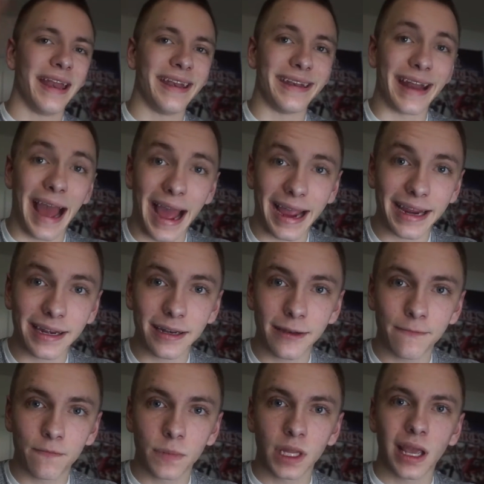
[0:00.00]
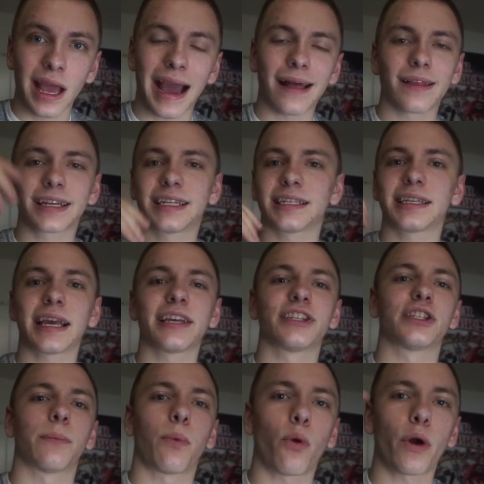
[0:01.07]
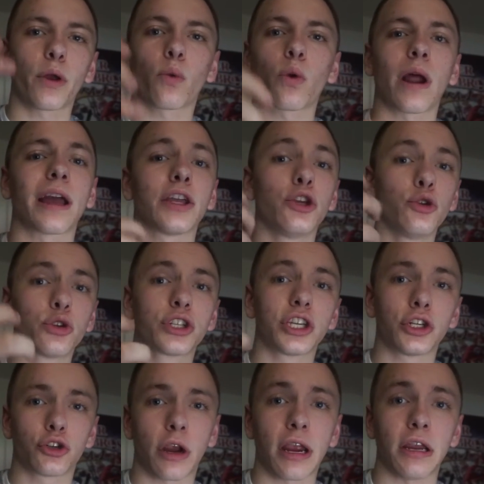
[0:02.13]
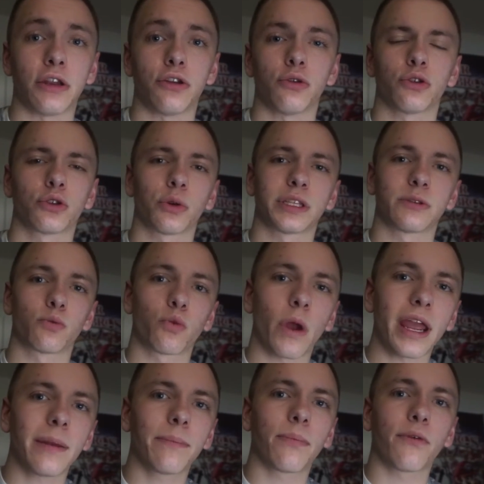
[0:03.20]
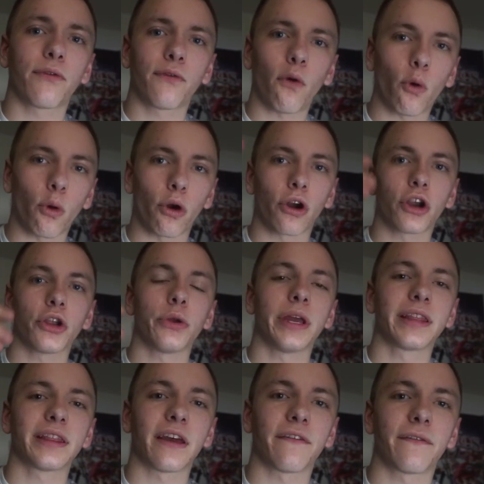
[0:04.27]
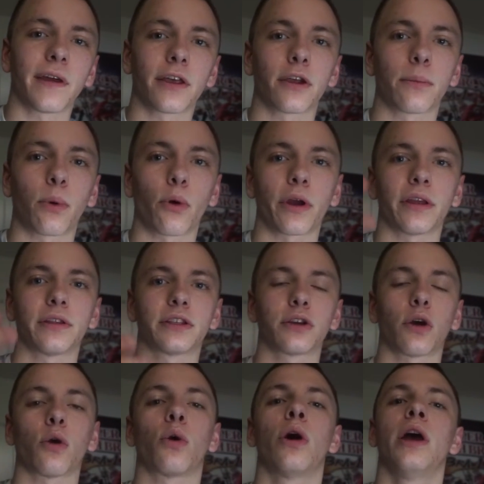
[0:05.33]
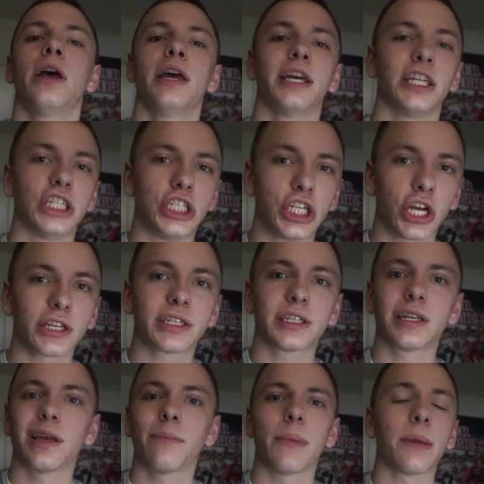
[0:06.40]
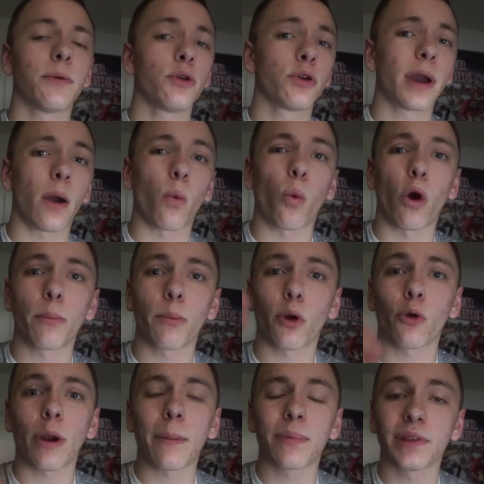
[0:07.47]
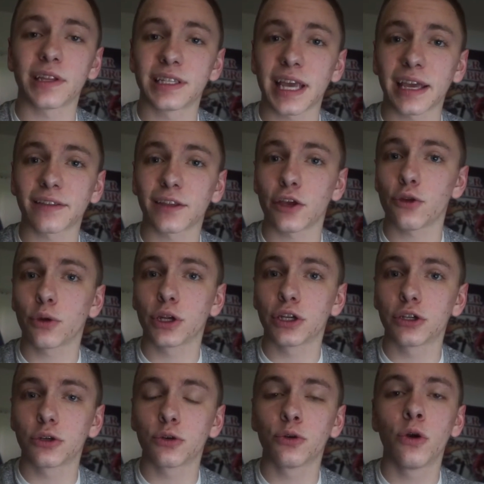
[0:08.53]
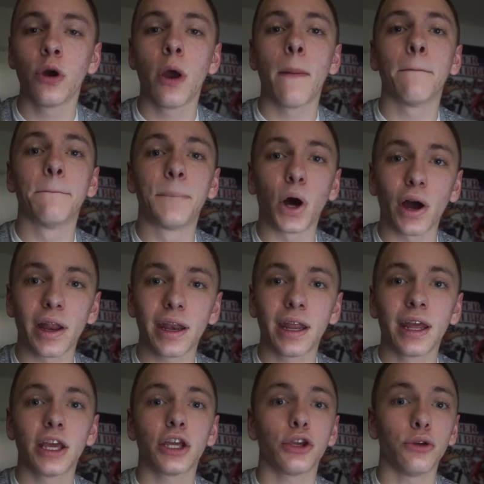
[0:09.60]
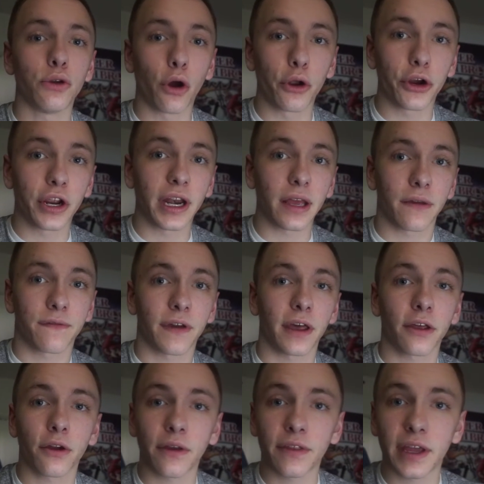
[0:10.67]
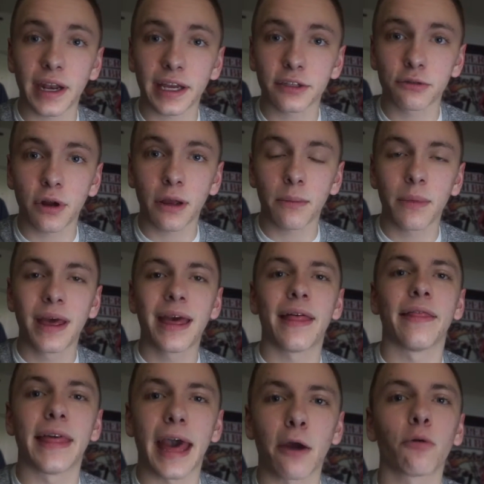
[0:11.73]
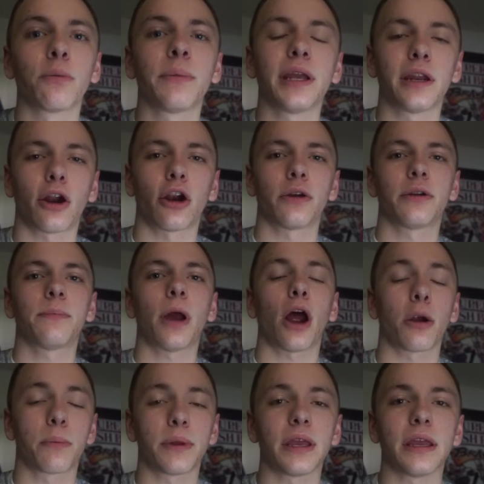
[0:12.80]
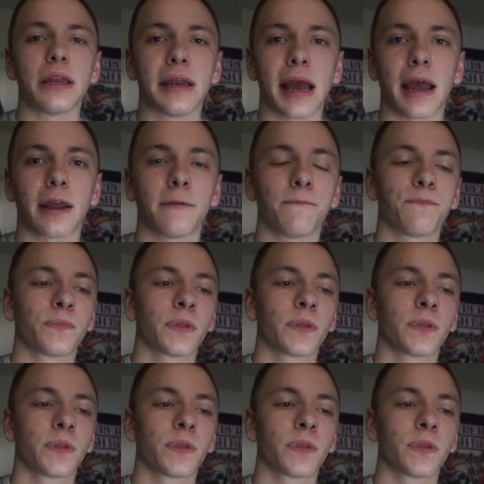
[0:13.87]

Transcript: 9, I like to say, is the point where I usually train to. So it's right before you hit that failure point. So just maybe you got one more rep in the tank that you could do, but you know you're gonna hit failure on that next rep, that would be an RPE 9.